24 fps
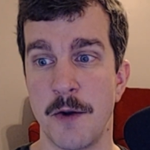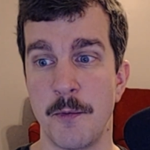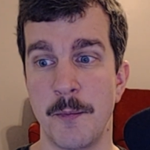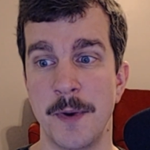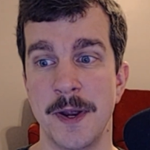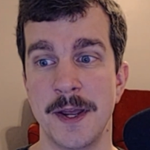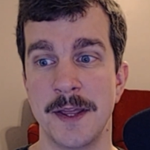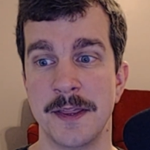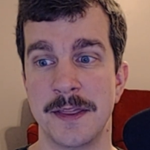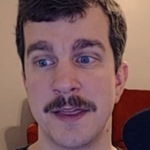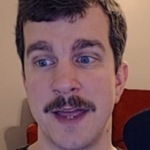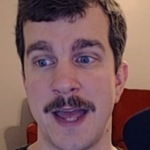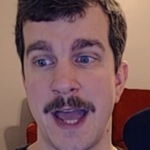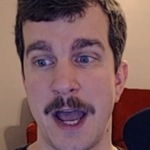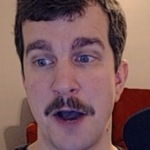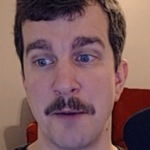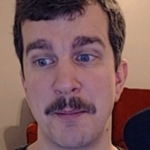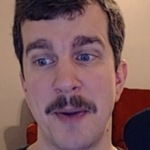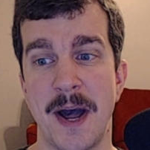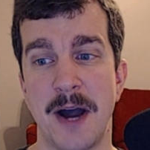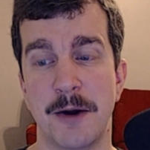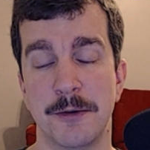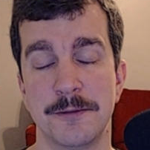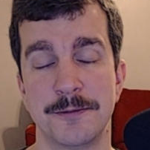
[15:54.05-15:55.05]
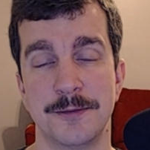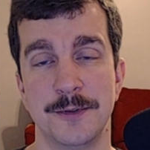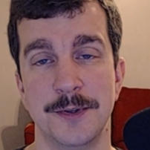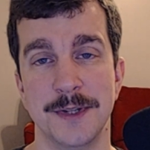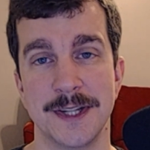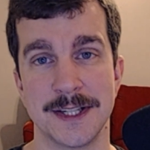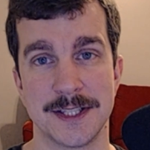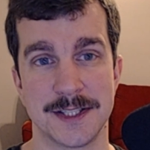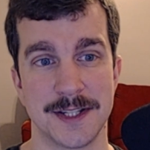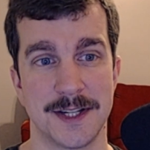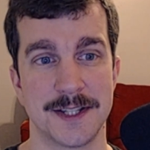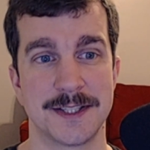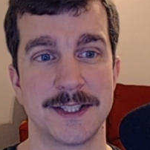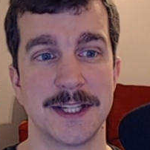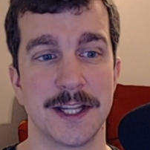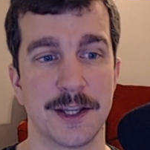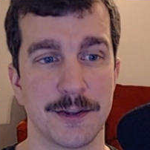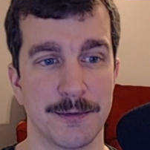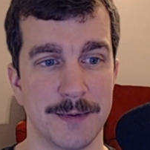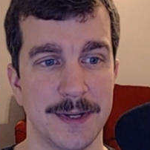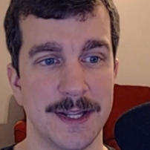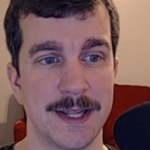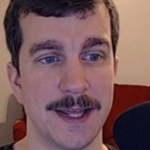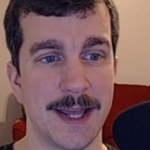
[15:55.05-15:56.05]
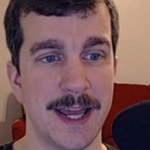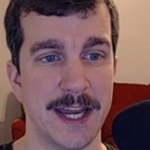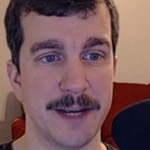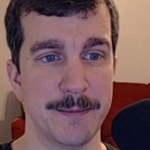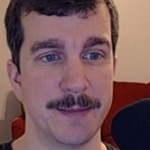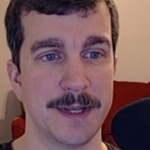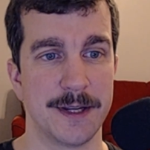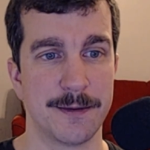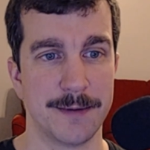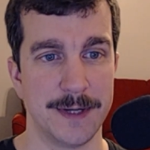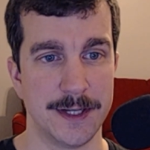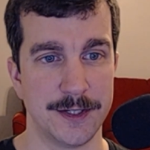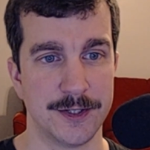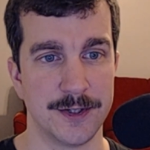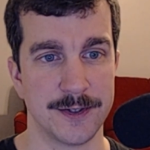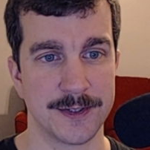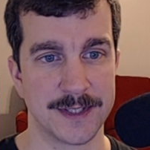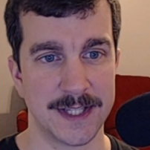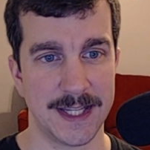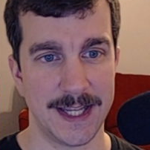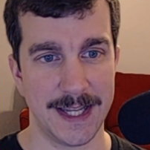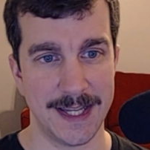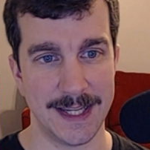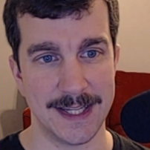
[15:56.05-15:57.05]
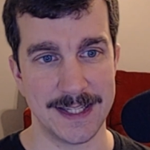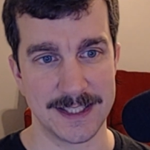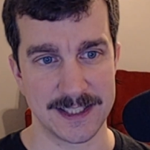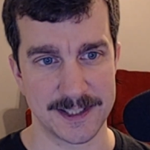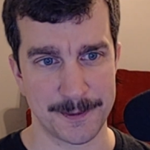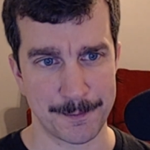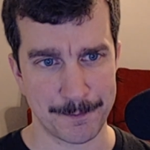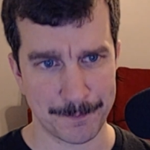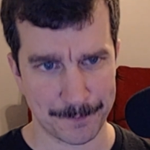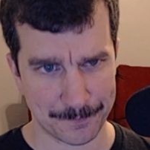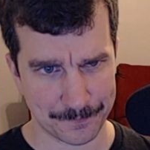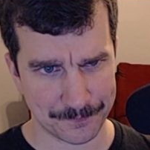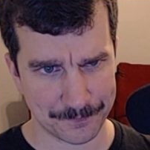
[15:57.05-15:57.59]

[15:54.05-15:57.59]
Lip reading: with how powerful exhausting 3 enemy creatures is.